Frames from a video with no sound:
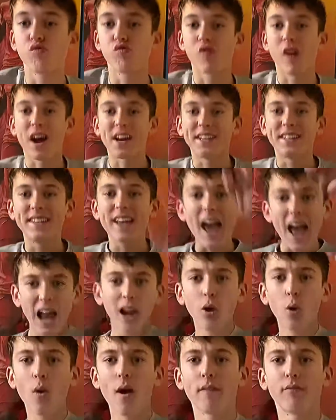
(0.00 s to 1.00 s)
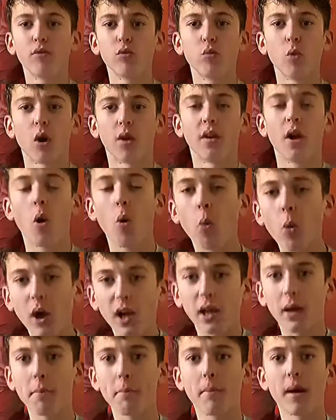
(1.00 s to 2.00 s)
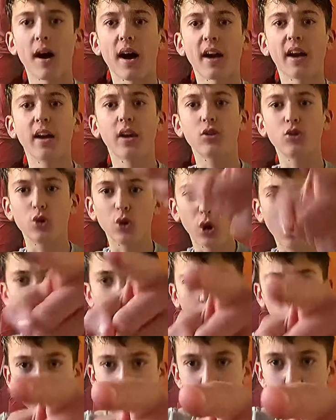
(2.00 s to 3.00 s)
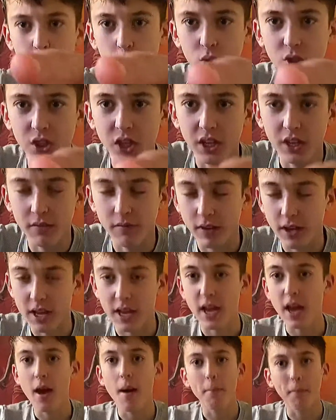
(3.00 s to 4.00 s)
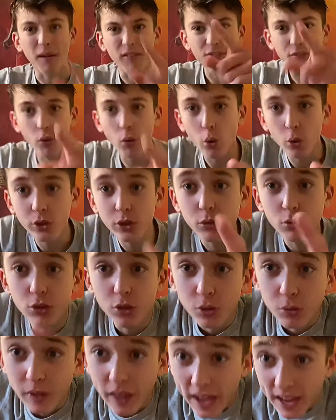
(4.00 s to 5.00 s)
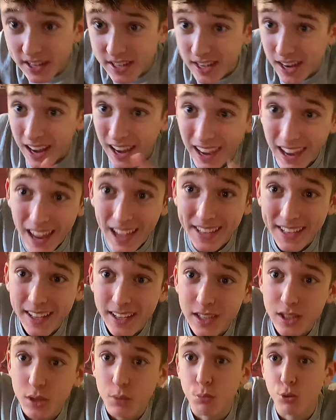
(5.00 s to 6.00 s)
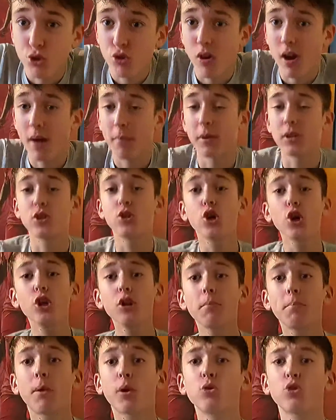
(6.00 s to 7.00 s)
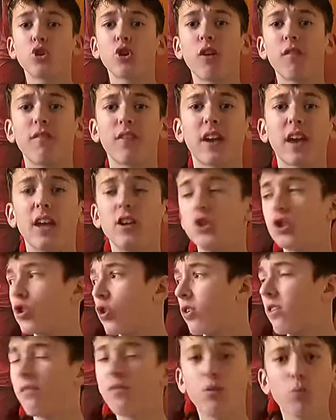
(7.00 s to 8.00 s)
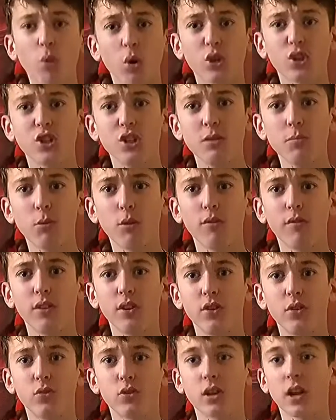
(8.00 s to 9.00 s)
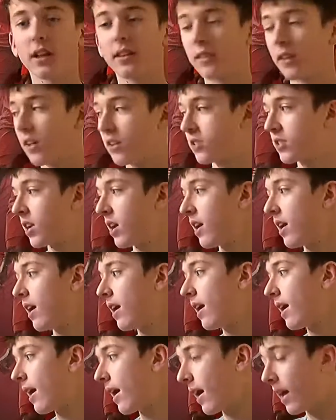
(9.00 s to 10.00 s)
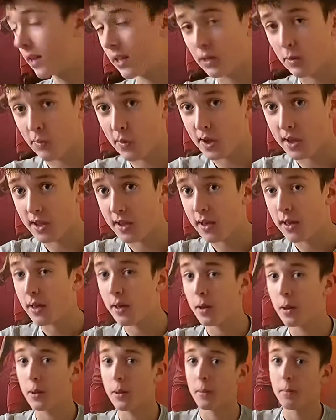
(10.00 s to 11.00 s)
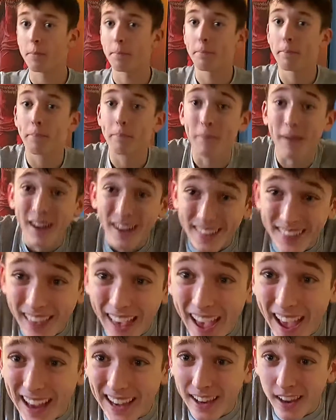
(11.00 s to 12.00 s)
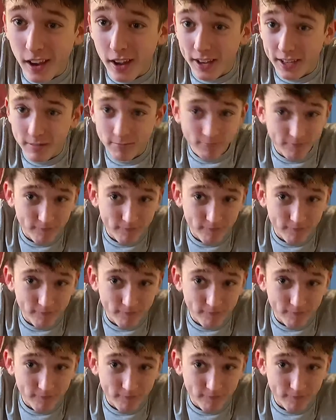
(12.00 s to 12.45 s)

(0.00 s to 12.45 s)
Right, hello everyone, welcome back to Klopp Talk T V. Before you do this, like, subscribe and turn the post notifications on if you want to see more videos like this. Anyway, by the headline,